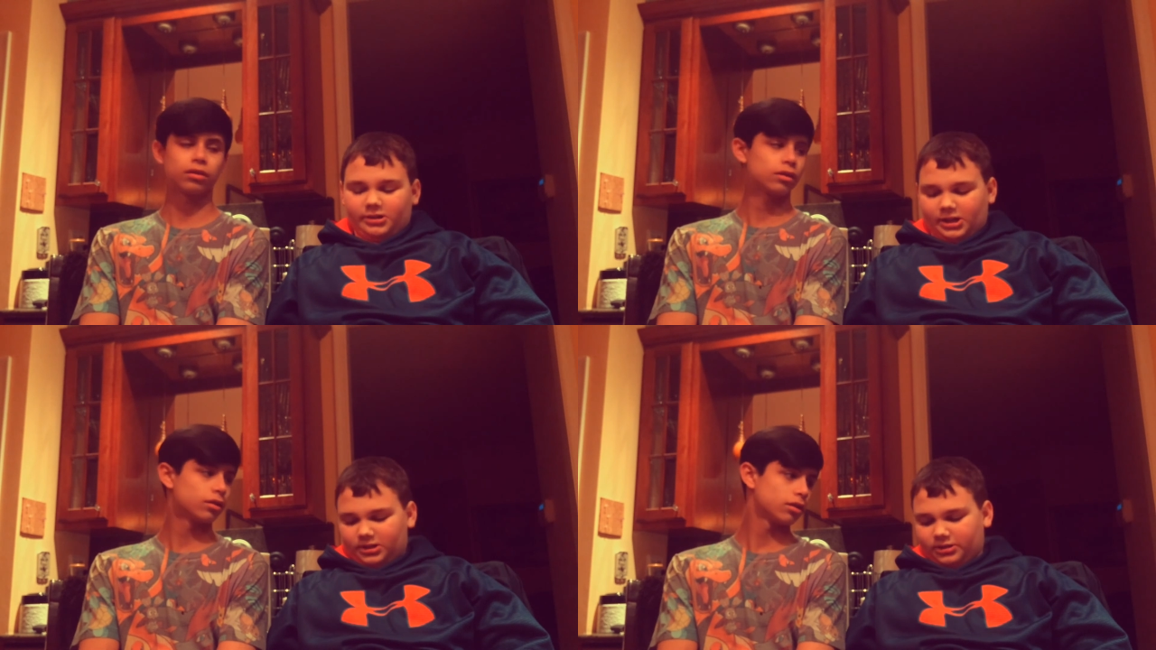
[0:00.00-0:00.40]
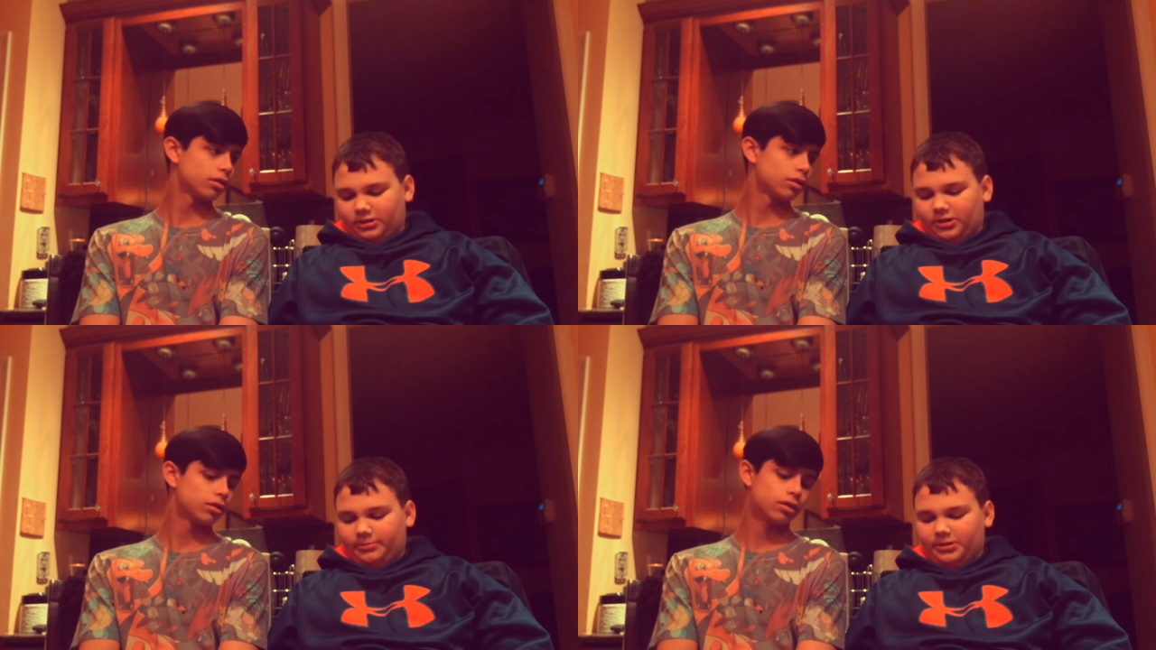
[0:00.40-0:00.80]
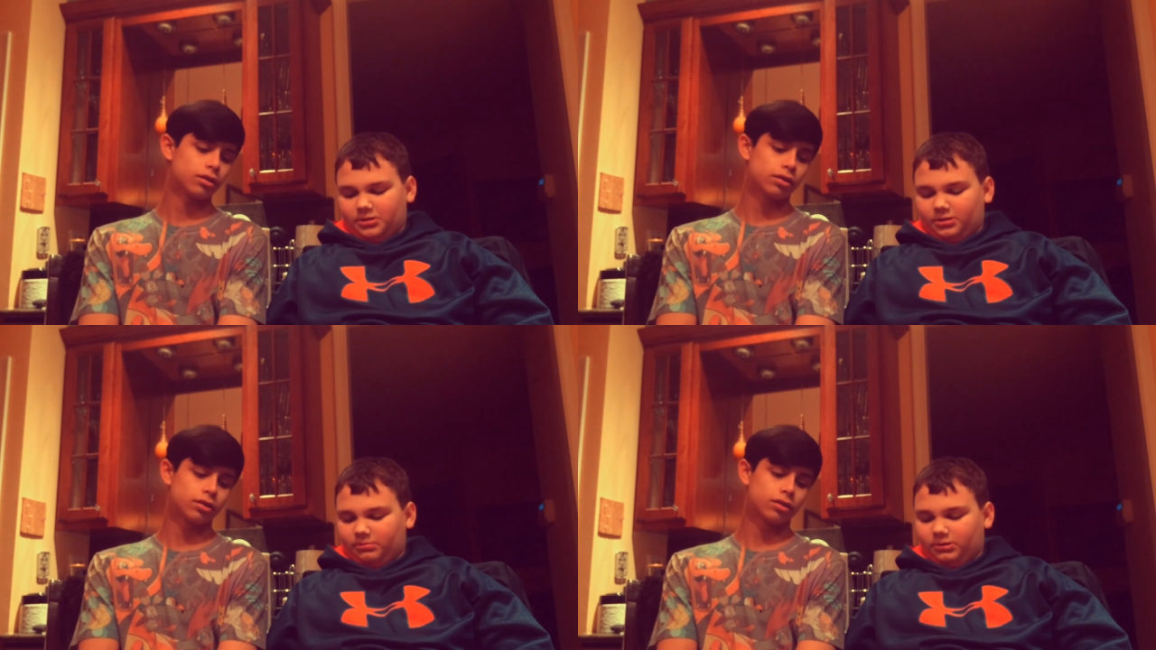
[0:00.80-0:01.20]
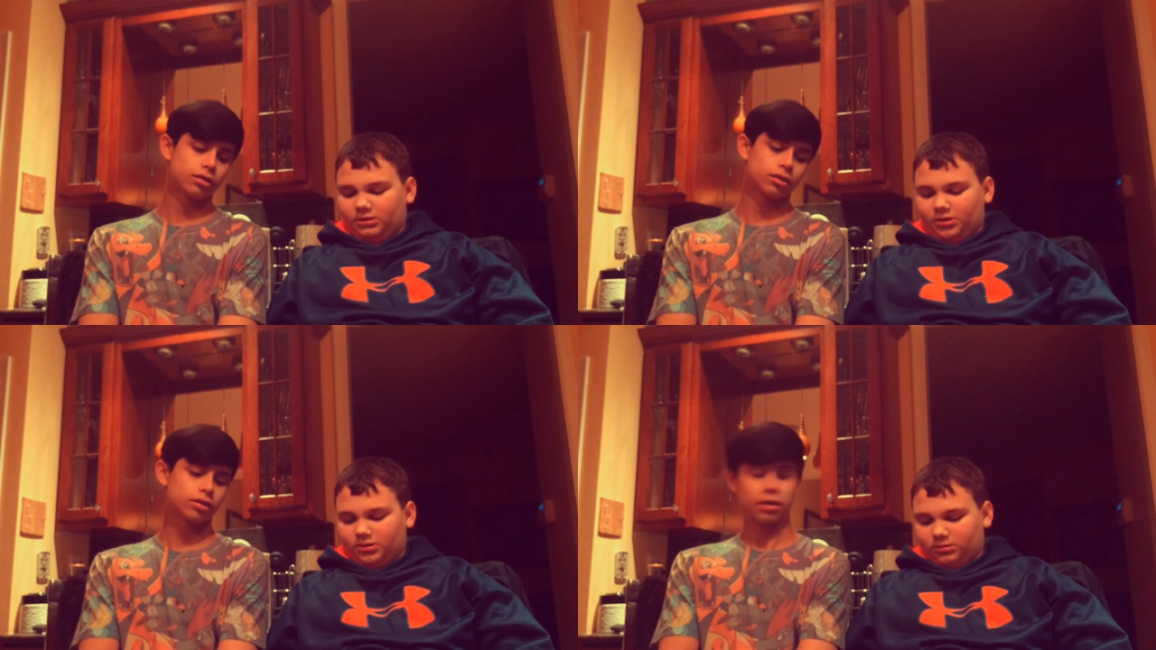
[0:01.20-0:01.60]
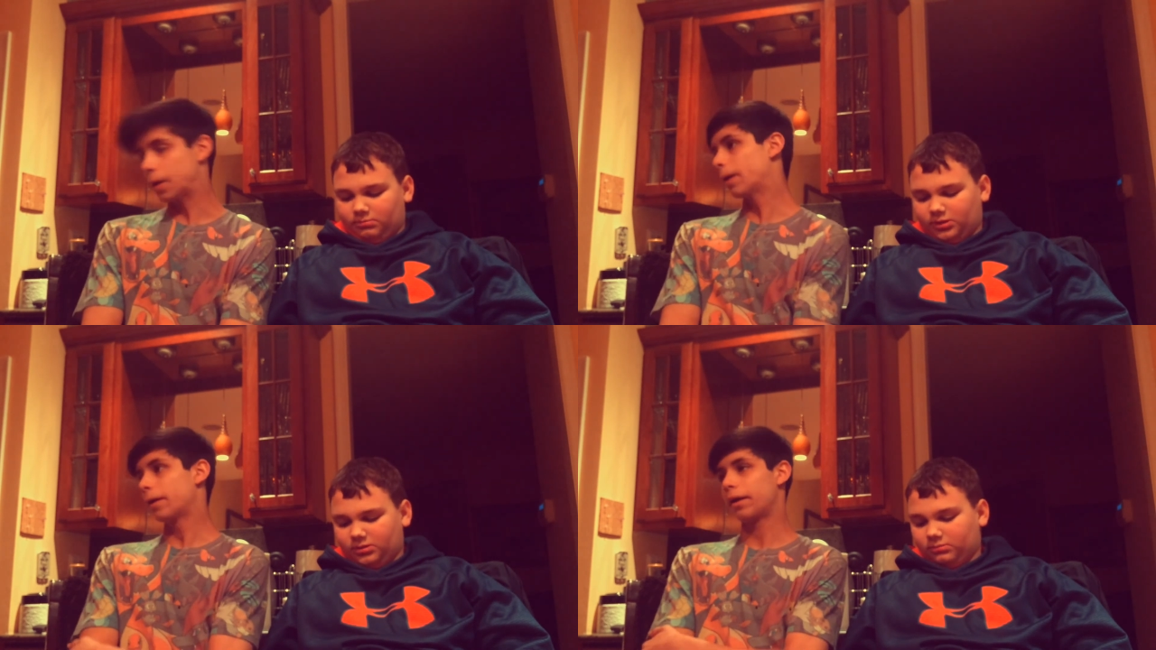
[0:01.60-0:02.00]
Speaker 1: you guys to comment something
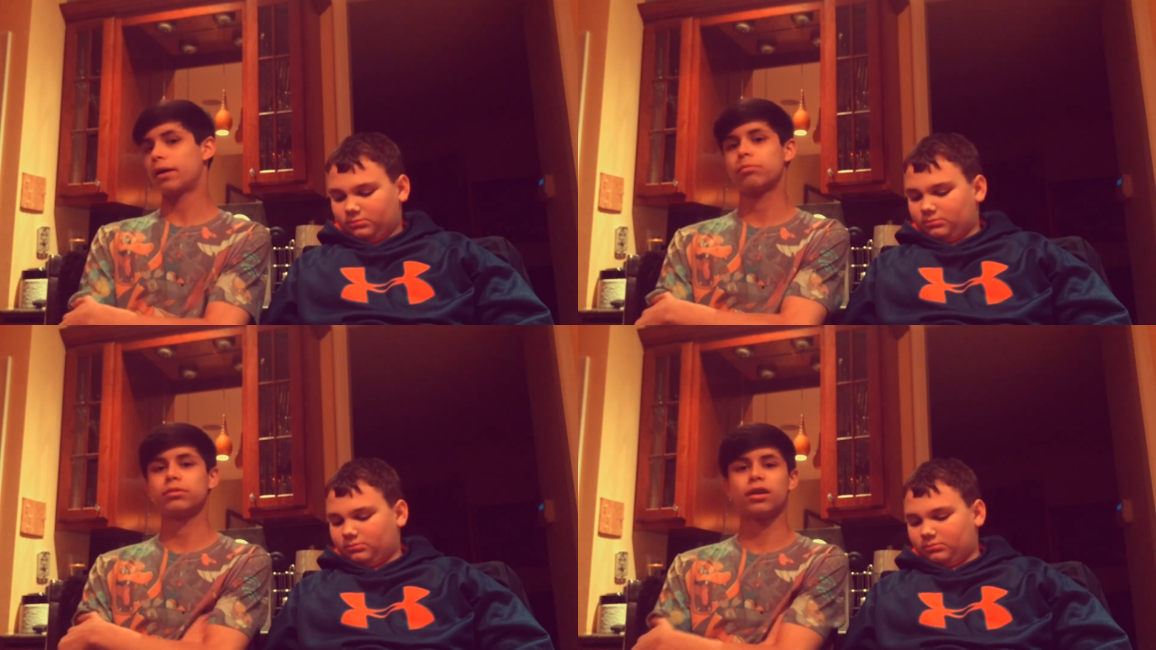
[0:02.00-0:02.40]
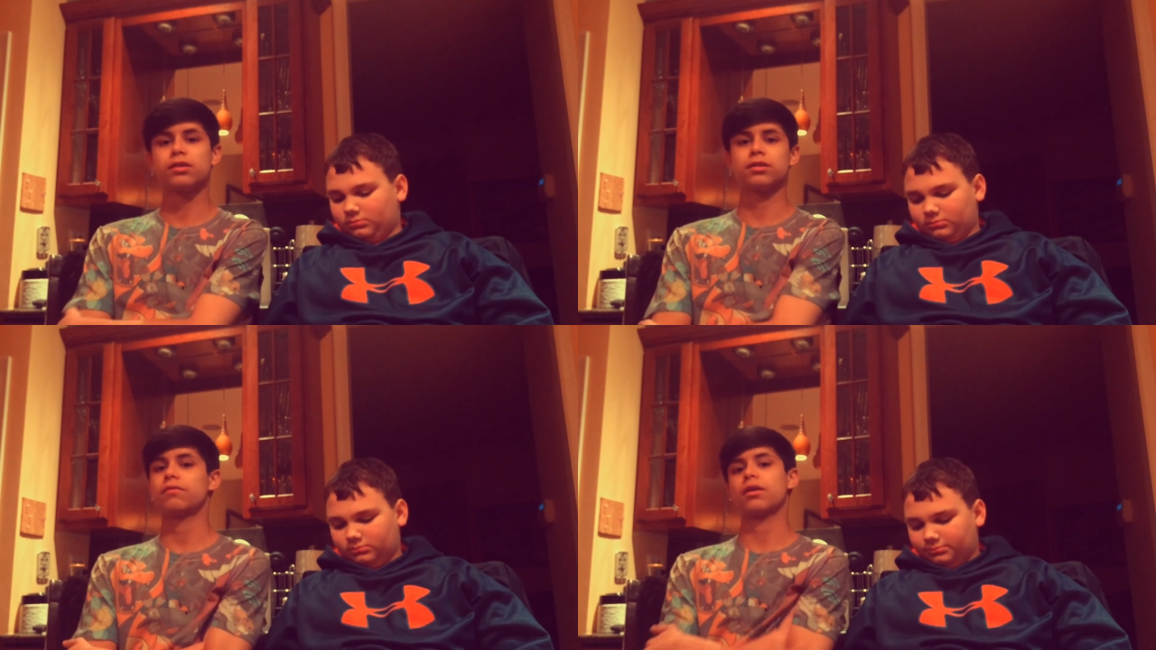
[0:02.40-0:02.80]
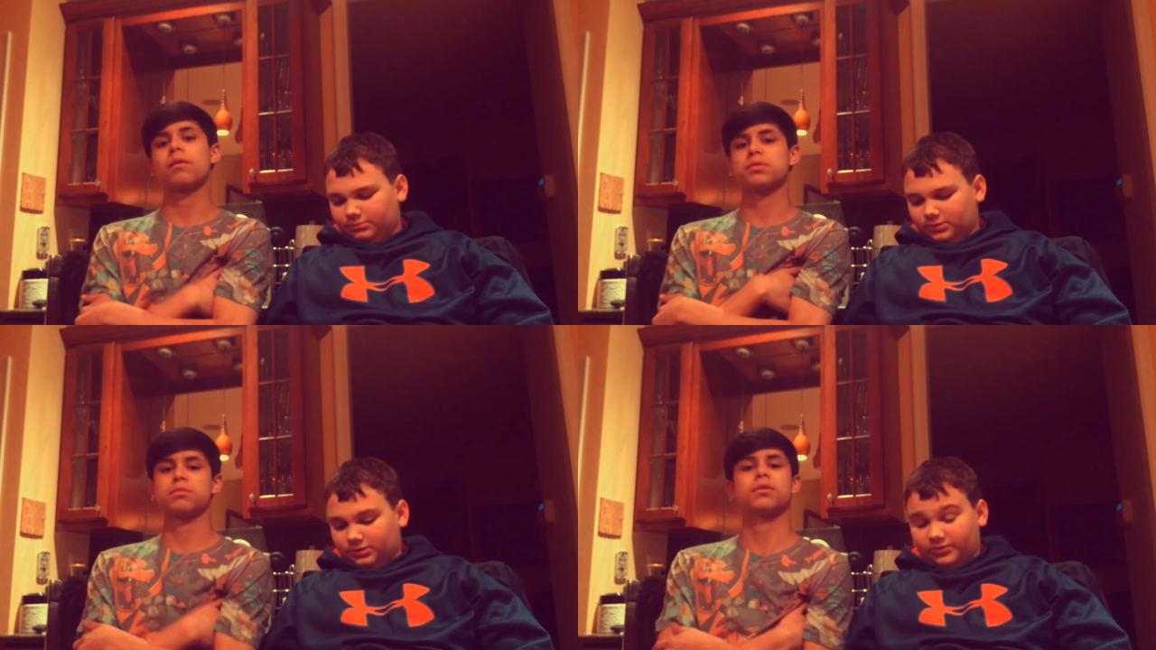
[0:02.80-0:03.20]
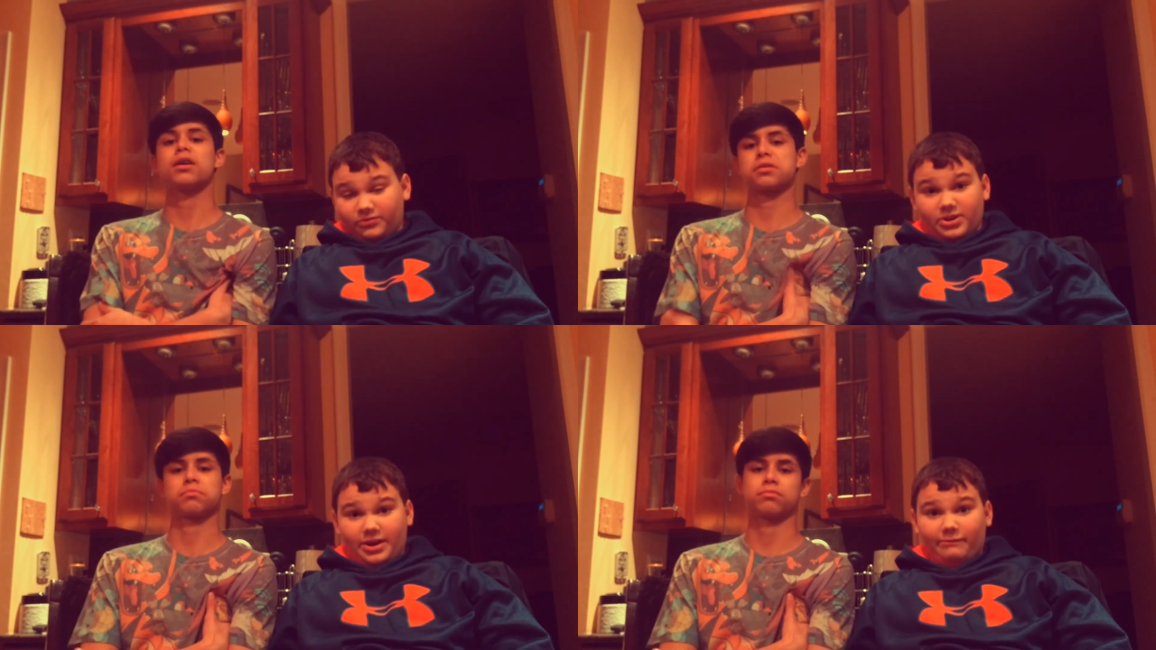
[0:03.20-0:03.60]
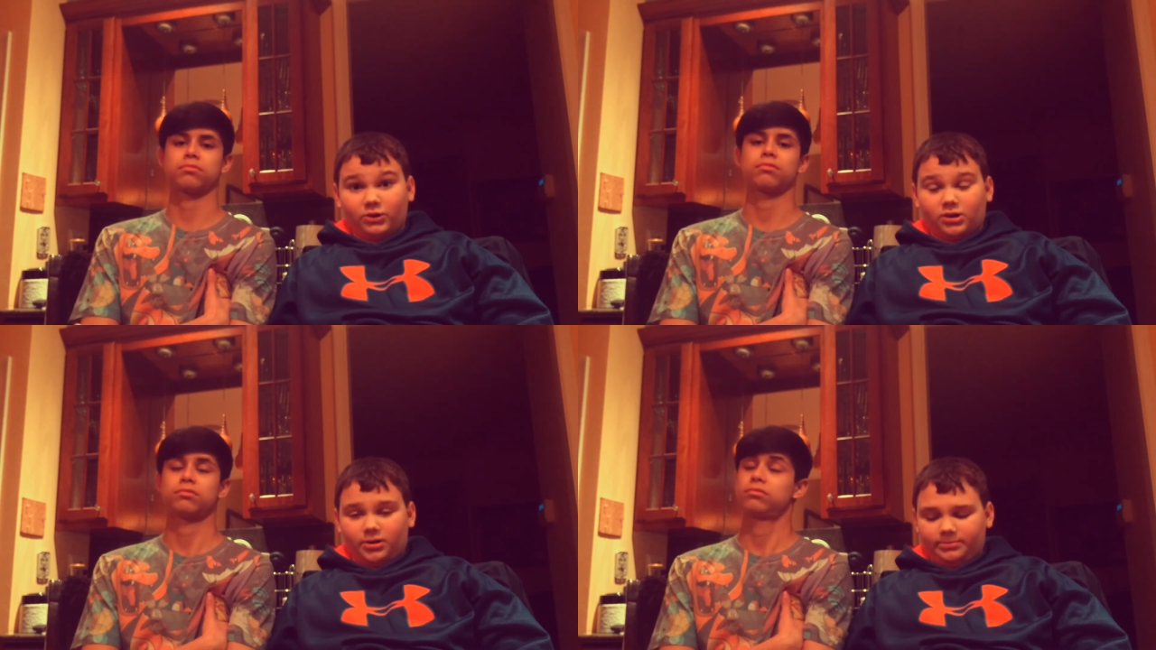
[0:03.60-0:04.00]
awesome, but
Speaker 2: yeah, you guys never comment something awesome.
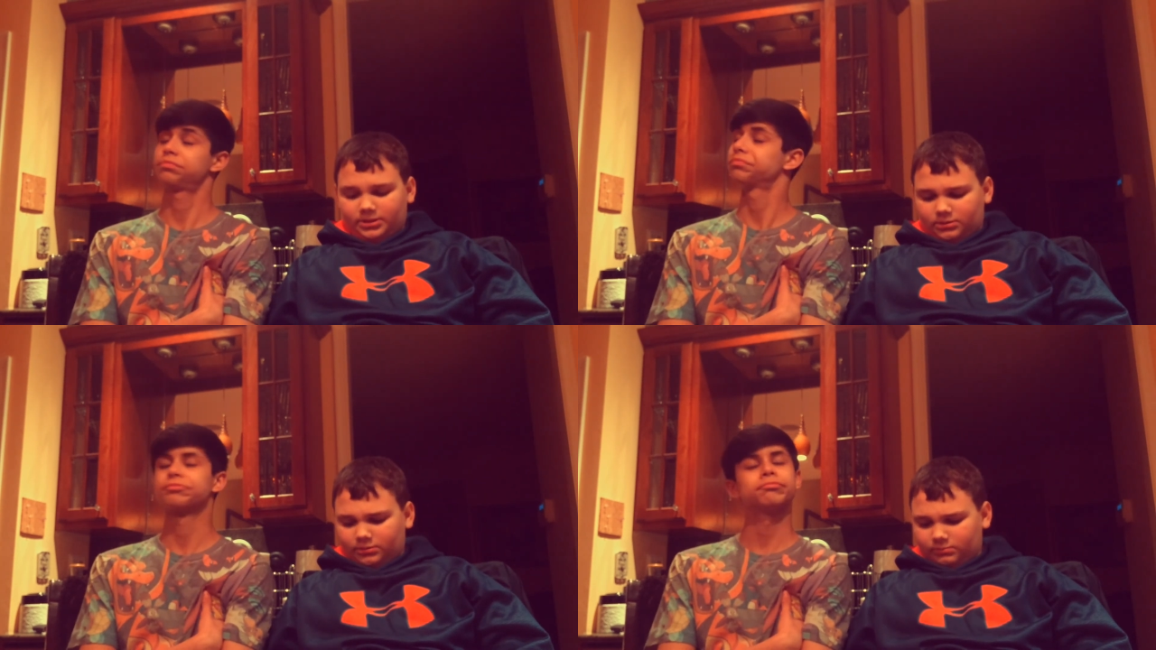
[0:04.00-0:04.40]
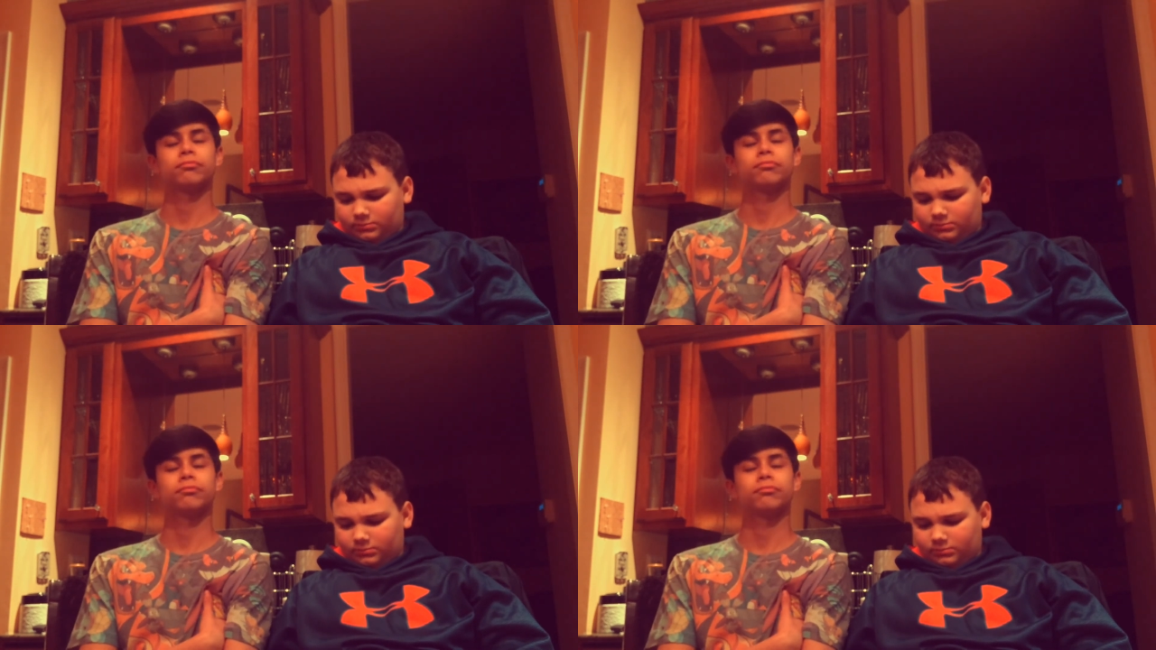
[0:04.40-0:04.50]
Speaker 1: Never commented.